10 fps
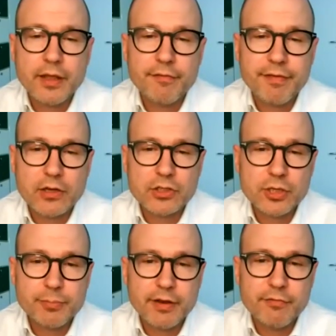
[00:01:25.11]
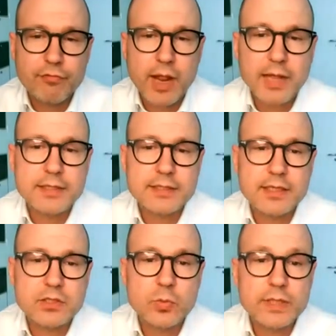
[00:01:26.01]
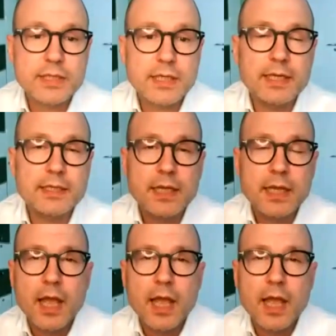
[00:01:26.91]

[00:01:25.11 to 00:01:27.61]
a fellowship in France and Switzerland,